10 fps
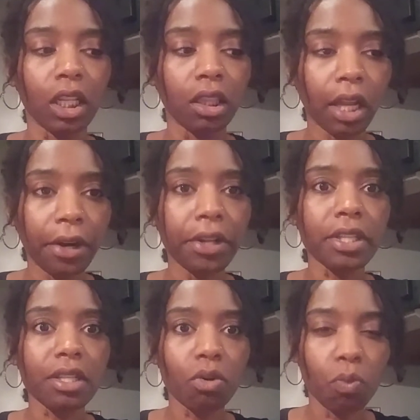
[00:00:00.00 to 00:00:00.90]

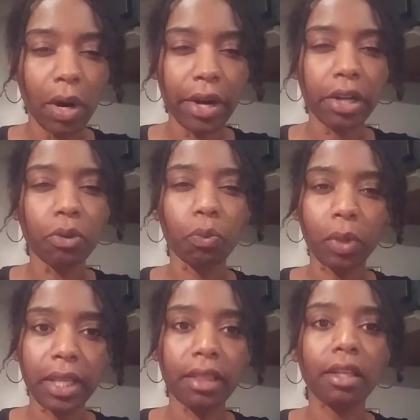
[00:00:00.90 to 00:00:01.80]
learning to work
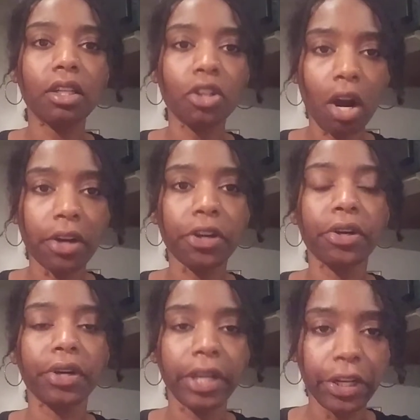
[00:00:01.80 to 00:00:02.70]
with
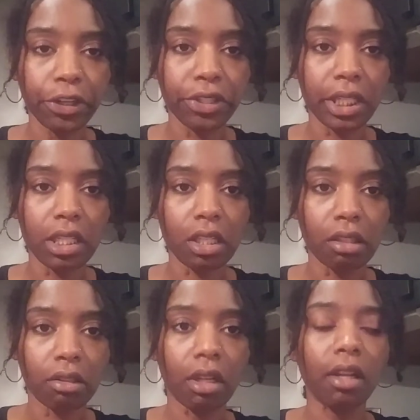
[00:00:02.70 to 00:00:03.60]
darker energies.
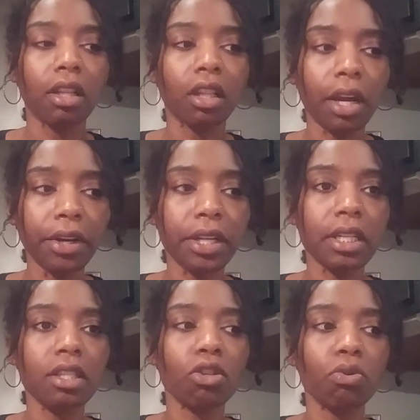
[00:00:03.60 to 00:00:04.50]

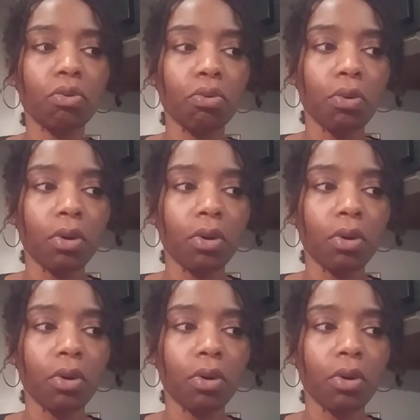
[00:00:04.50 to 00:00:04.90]
Learning to